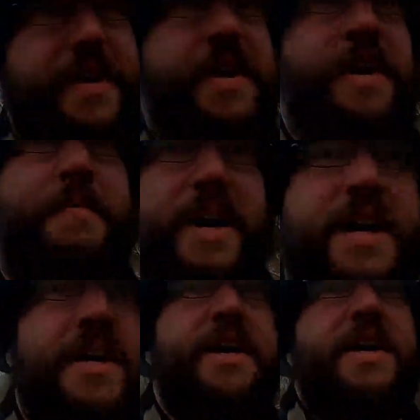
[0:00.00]
the internet. But
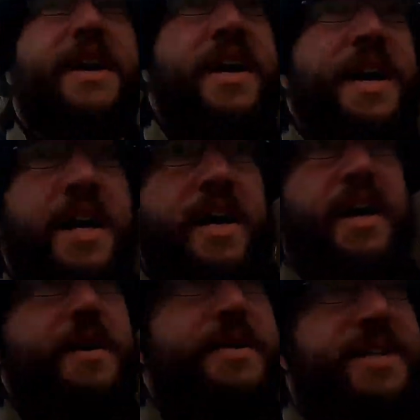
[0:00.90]

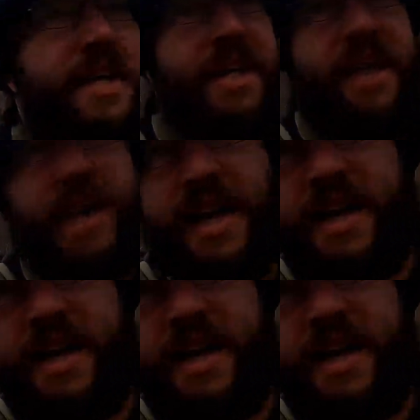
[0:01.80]
I was thinking